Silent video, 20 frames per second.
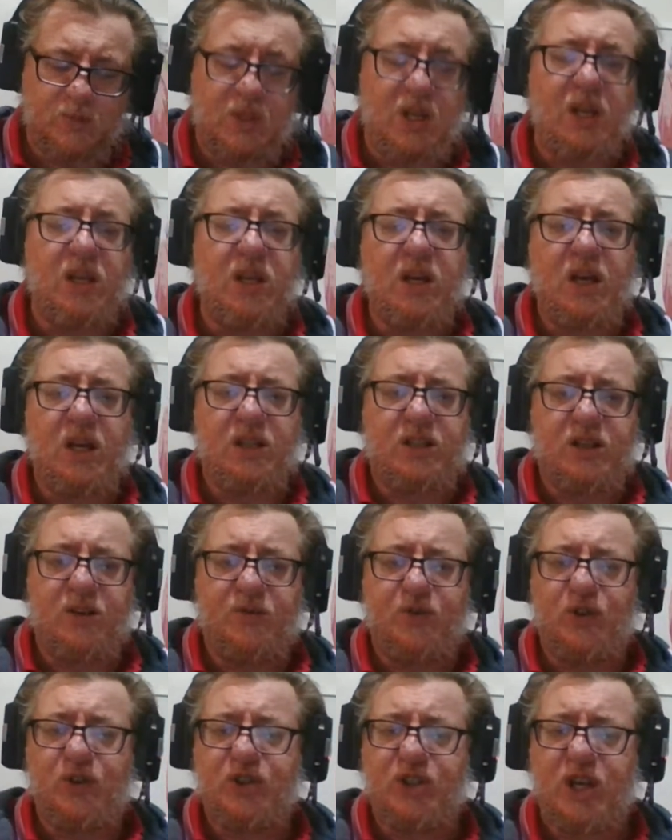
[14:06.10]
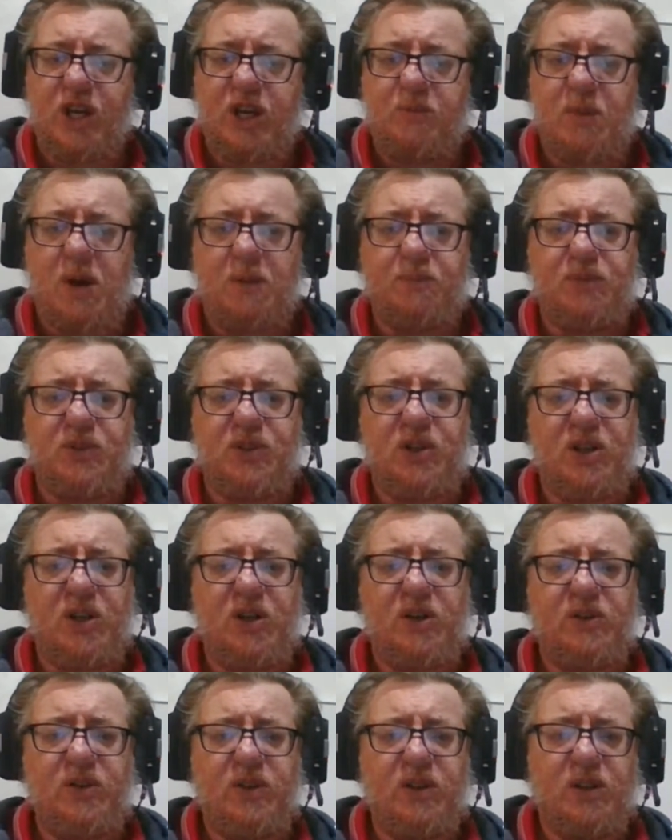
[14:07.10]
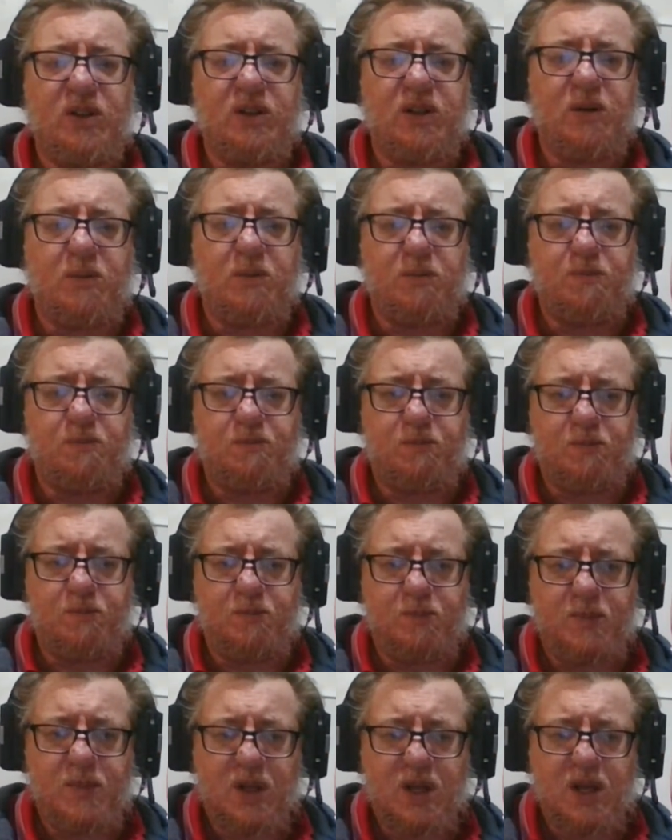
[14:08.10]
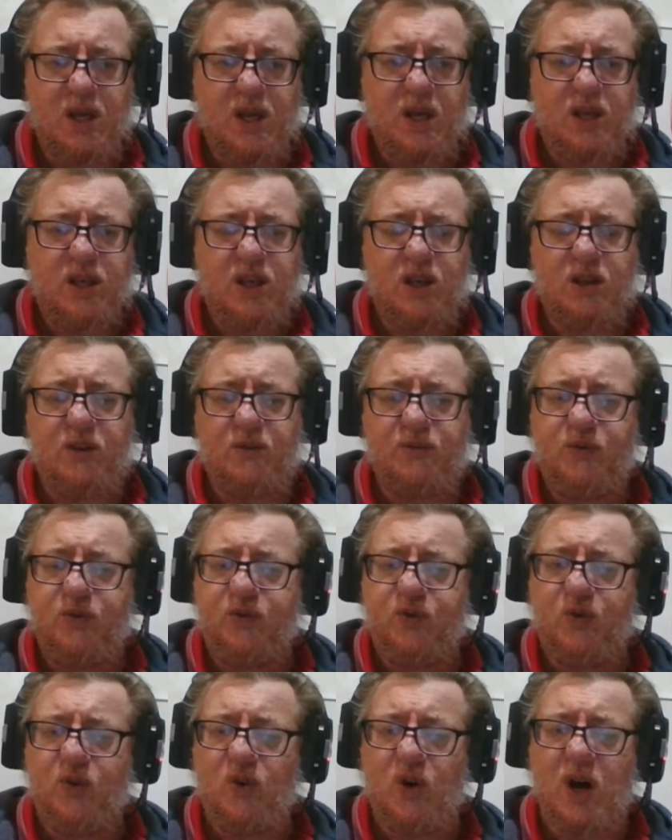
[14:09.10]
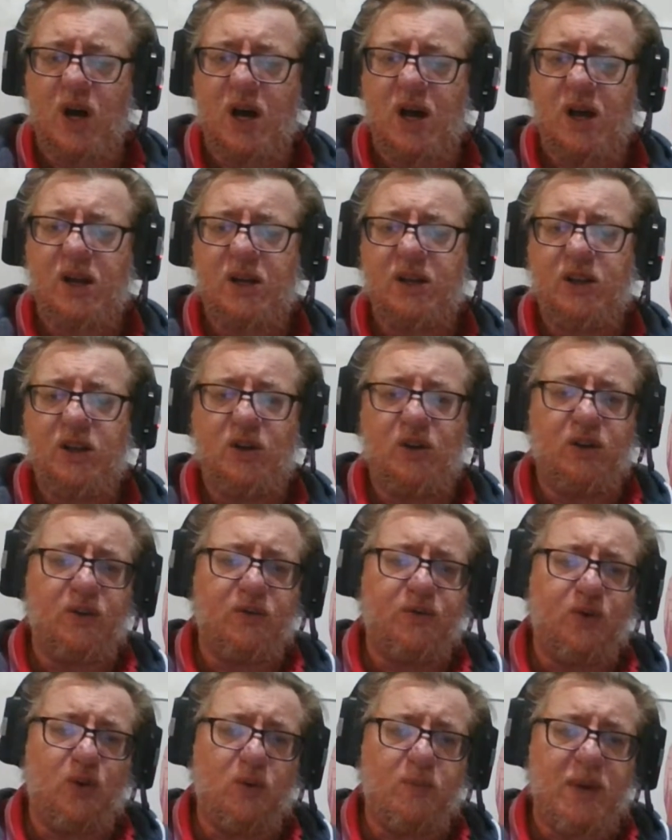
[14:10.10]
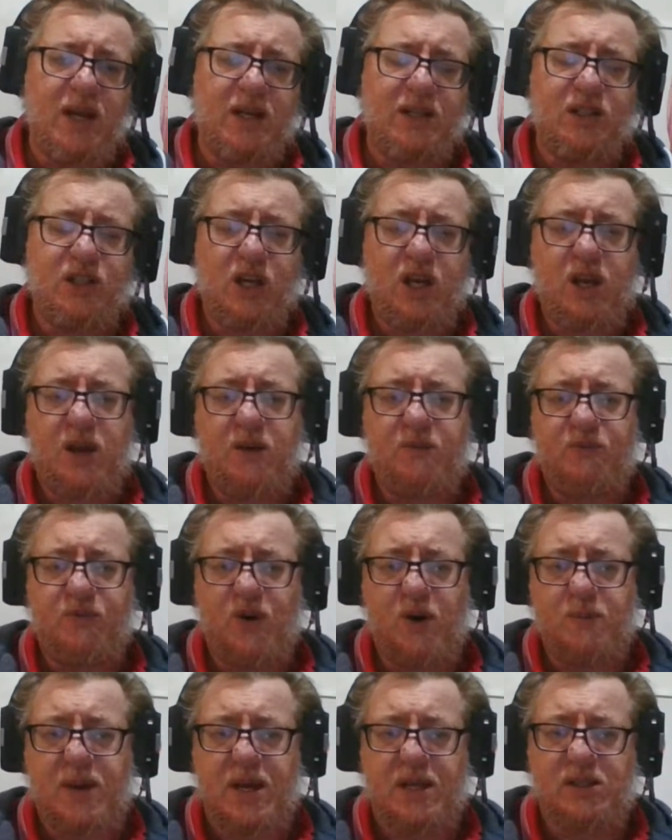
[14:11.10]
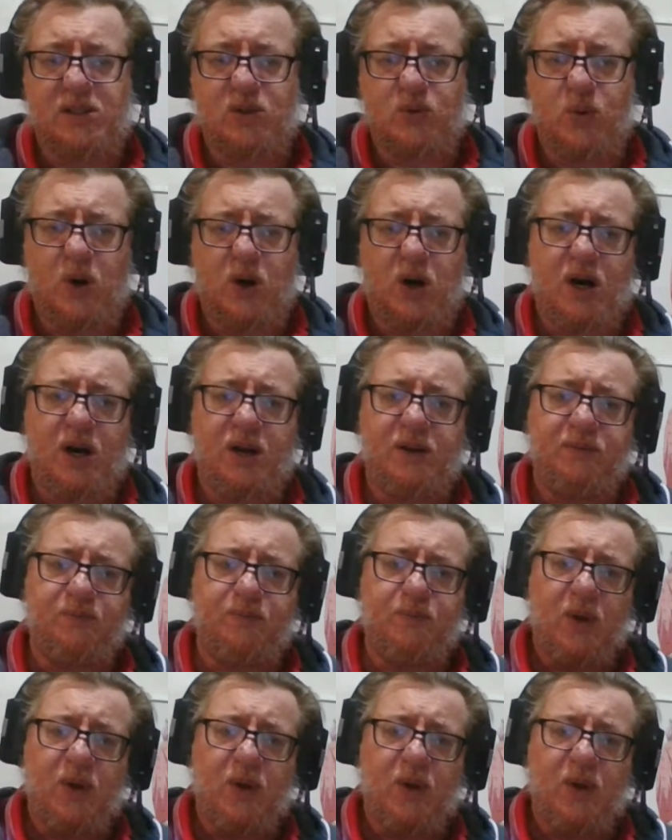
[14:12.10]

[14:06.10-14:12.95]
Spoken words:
you get different team ups. You got the 4-man team, 5-man squad,